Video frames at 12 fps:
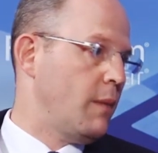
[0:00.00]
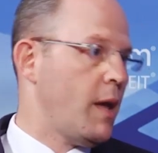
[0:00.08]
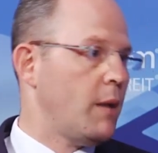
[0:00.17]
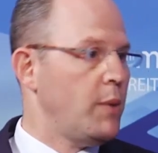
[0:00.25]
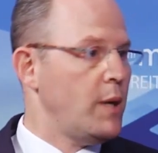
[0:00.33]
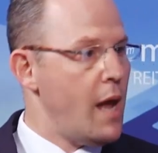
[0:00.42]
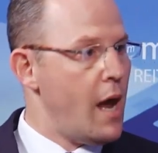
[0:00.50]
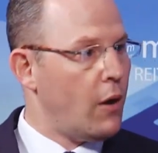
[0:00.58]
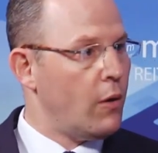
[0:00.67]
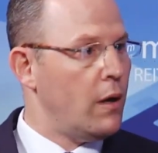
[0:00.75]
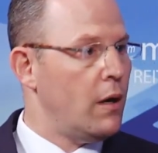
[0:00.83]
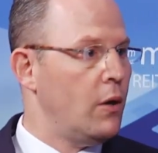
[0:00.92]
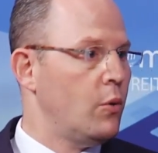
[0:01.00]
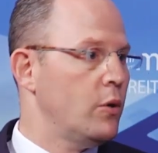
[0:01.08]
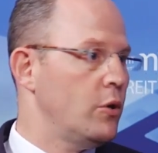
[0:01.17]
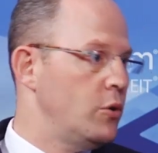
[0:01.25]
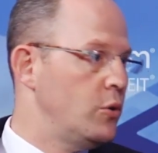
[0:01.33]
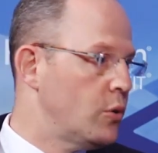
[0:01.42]
about a Panera
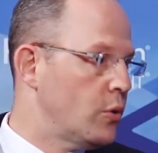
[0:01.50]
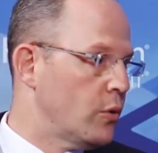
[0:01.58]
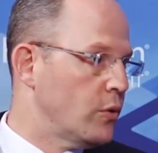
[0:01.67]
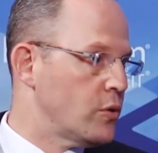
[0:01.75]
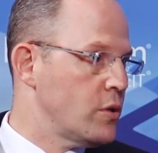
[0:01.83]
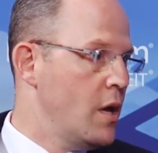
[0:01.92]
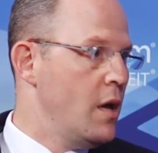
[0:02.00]
or Noodles,